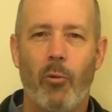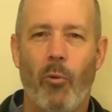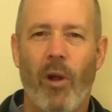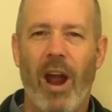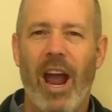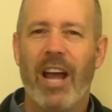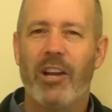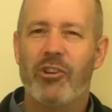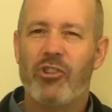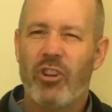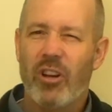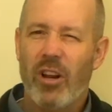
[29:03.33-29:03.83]

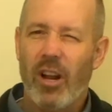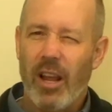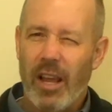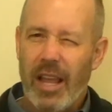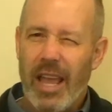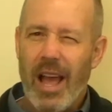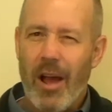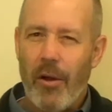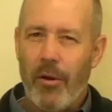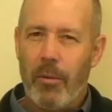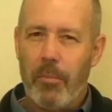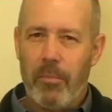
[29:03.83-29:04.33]
rational
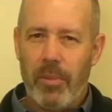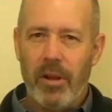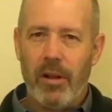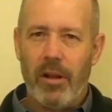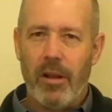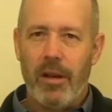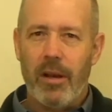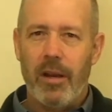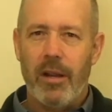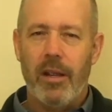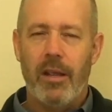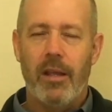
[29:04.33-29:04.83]

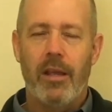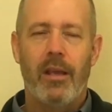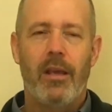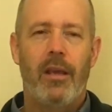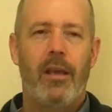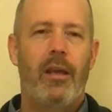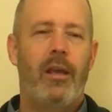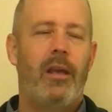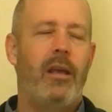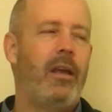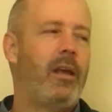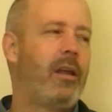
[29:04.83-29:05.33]
accountability
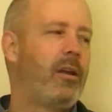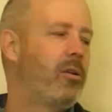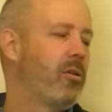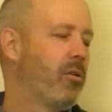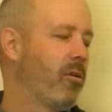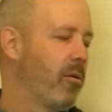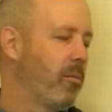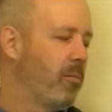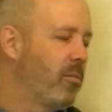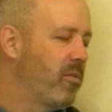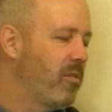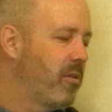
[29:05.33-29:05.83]
in
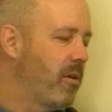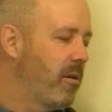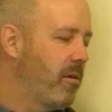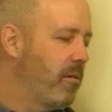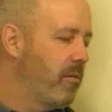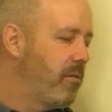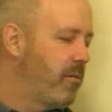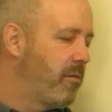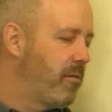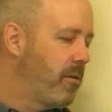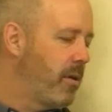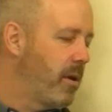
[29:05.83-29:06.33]
terms
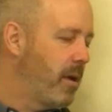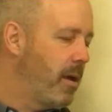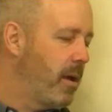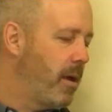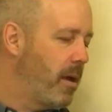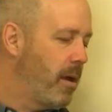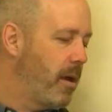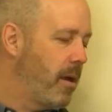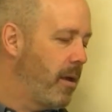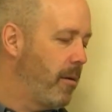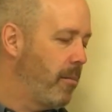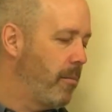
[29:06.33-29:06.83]
of
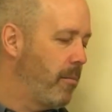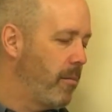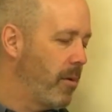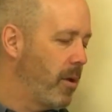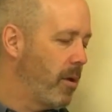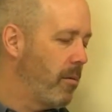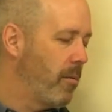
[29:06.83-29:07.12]
um,